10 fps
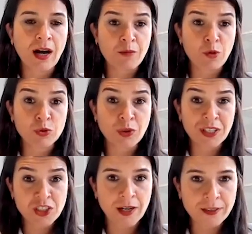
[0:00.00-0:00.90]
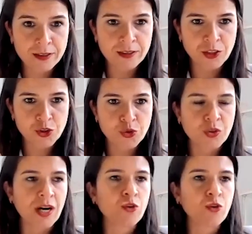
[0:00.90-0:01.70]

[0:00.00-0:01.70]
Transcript: I am also a chartered insurer.